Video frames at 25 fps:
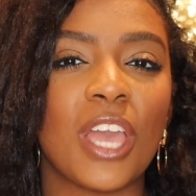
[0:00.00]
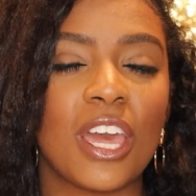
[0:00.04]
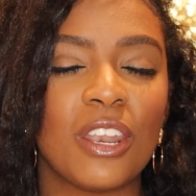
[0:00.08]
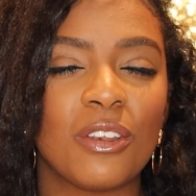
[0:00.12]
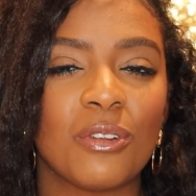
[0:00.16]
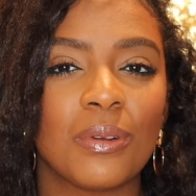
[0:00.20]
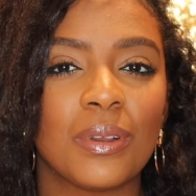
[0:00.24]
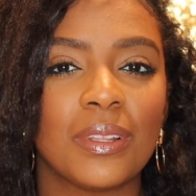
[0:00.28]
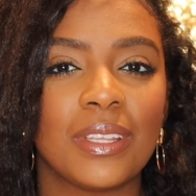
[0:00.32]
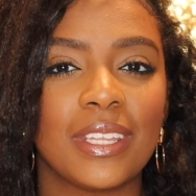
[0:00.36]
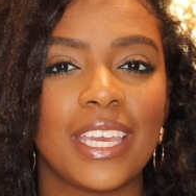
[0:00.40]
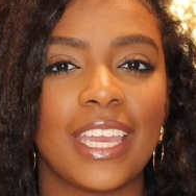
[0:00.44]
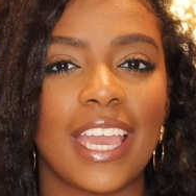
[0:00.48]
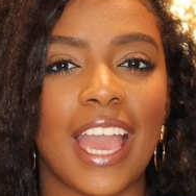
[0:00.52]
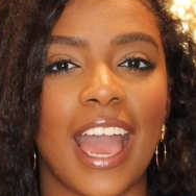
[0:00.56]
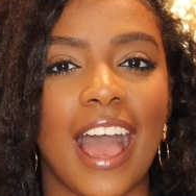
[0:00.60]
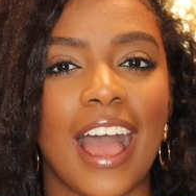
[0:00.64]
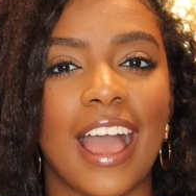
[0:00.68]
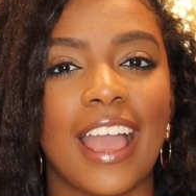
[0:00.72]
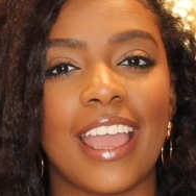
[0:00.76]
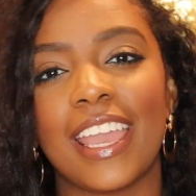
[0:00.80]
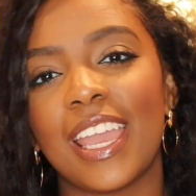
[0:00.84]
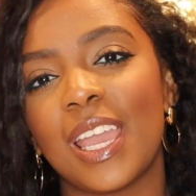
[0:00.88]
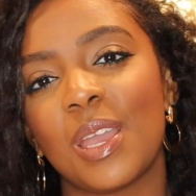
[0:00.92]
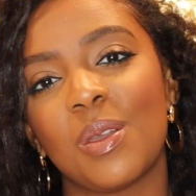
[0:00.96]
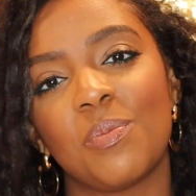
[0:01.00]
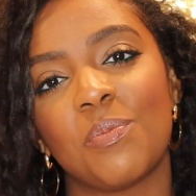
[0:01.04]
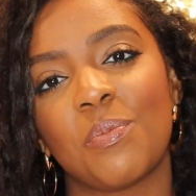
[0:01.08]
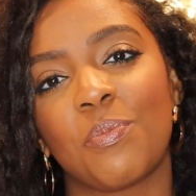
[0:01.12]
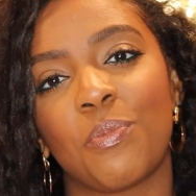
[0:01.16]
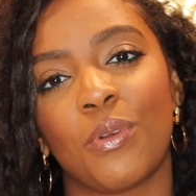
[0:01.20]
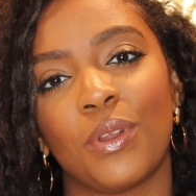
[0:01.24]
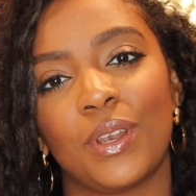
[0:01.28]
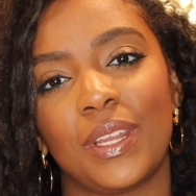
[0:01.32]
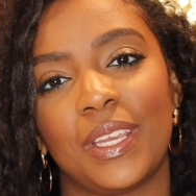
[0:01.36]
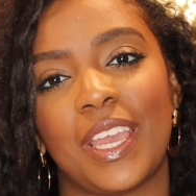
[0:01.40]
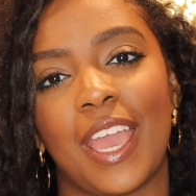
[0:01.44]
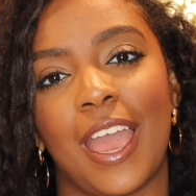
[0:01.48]
generally I am
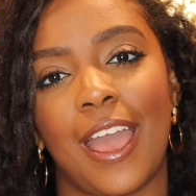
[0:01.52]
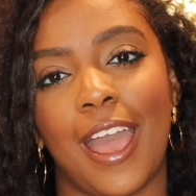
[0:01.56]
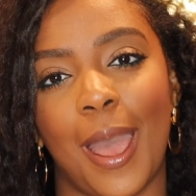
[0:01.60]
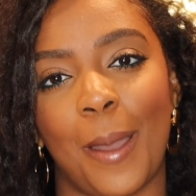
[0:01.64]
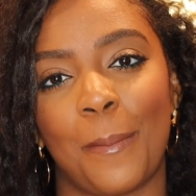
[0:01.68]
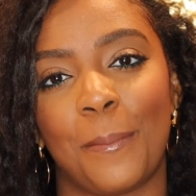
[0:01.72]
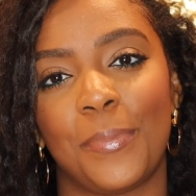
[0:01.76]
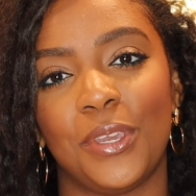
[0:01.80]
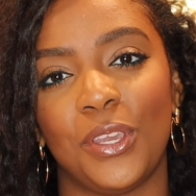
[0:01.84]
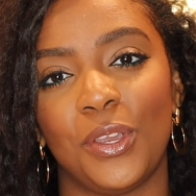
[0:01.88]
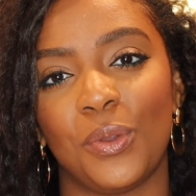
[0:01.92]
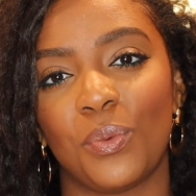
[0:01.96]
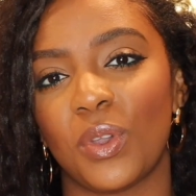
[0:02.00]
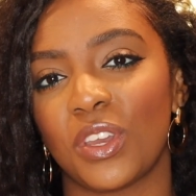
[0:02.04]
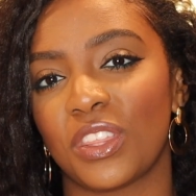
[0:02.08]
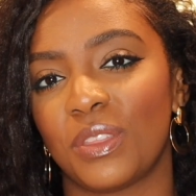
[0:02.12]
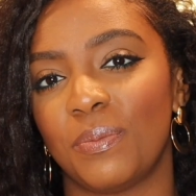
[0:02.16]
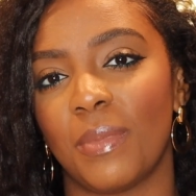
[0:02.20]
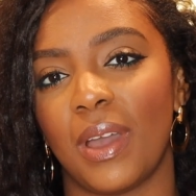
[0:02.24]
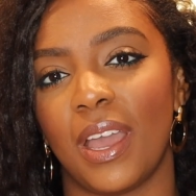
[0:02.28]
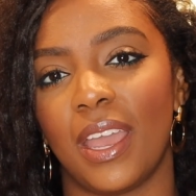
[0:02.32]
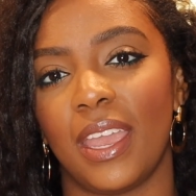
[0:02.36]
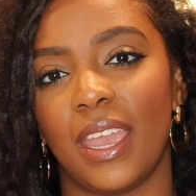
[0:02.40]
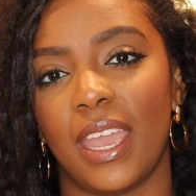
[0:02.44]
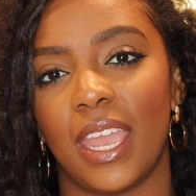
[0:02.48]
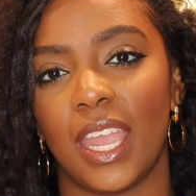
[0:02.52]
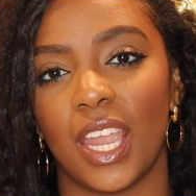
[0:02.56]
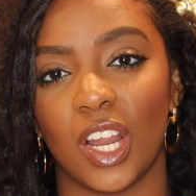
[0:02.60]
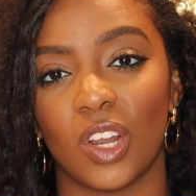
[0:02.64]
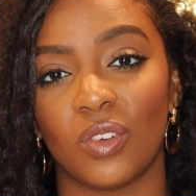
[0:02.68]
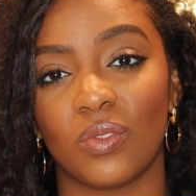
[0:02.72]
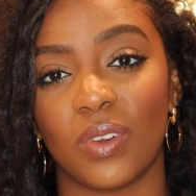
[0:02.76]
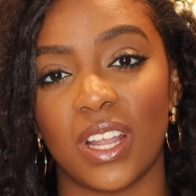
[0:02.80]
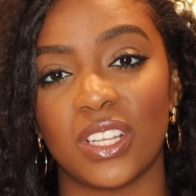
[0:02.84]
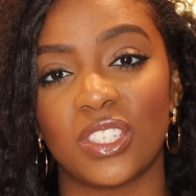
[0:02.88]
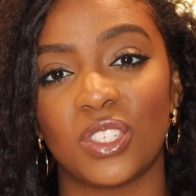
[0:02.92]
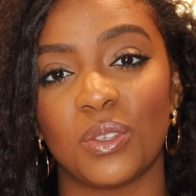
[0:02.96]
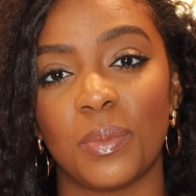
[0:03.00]
pretty happy with my
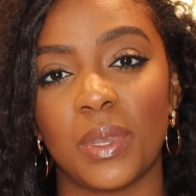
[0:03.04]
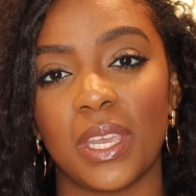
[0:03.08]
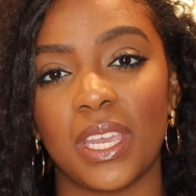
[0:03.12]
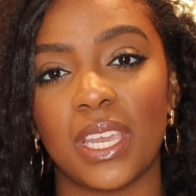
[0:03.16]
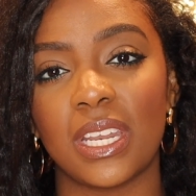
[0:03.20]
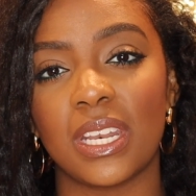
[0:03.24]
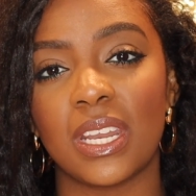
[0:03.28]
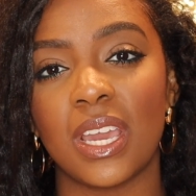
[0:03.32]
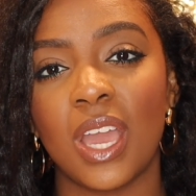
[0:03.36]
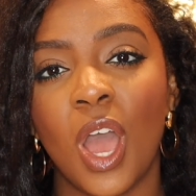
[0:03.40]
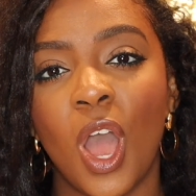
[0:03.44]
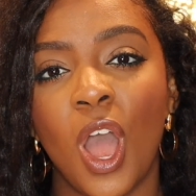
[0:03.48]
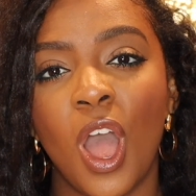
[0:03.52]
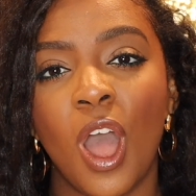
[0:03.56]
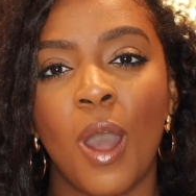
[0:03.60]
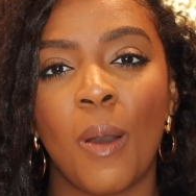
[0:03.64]
hair regimen,